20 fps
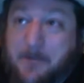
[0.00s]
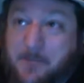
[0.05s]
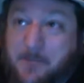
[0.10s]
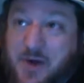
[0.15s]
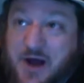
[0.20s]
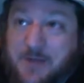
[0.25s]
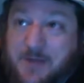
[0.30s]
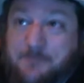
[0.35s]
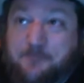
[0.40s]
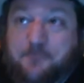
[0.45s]

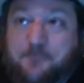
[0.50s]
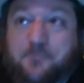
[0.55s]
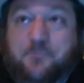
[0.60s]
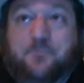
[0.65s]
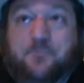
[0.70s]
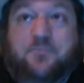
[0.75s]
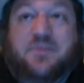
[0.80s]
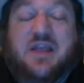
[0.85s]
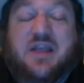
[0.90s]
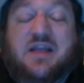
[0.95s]
But
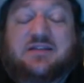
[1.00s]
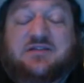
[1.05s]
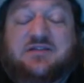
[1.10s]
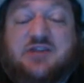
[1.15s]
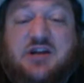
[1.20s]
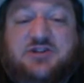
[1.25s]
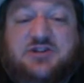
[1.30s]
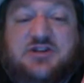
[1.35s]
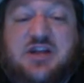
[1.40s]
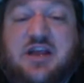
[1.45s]
it's
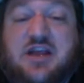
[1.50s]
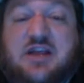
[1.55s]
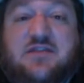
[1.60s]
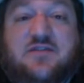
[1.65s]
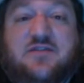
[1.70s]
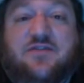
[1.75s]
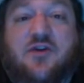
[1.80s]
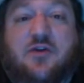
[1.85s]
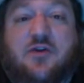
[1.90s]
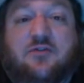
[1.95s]
such an
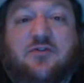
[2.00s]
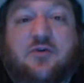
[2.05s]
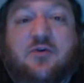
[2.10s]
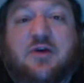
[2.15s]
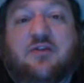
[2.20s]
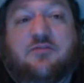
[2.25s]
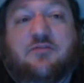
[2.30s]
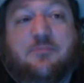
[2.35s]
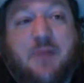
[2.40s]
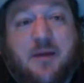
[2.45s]
insult to
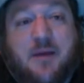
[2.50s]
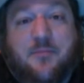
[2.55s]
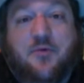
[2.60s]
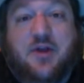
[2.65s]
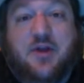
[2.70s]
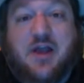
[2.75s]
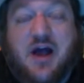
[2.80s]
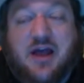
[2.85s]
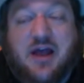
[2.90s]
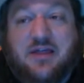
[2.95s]
his
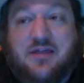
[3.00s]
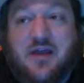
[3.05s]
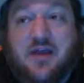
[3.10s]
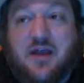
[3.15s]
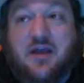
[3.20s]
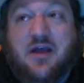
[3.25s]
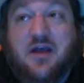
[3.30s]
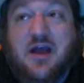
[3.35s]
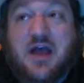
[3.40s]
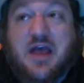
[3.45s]
memory, I think.